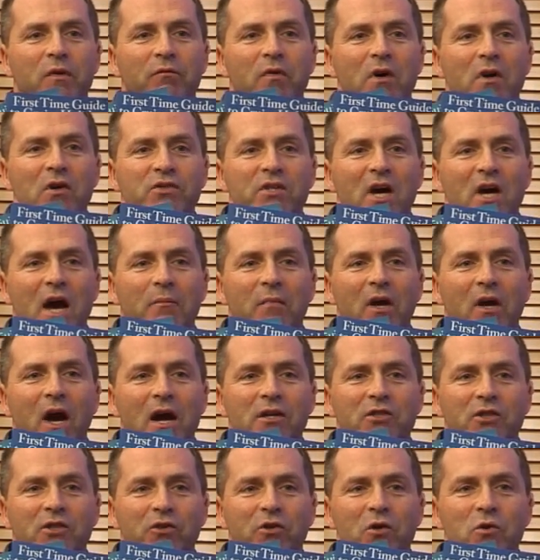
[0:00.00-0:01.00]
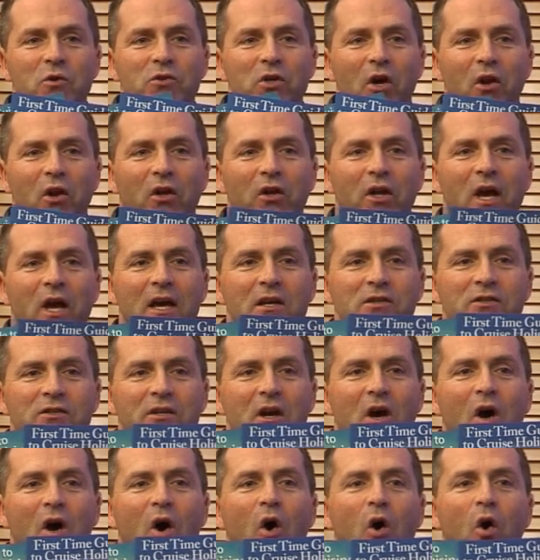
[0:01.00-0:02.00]
First Time Guide to Cruise
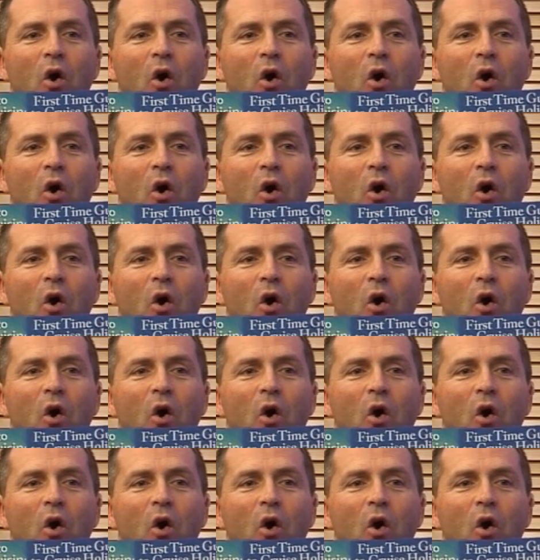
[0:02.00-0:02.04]
Holidays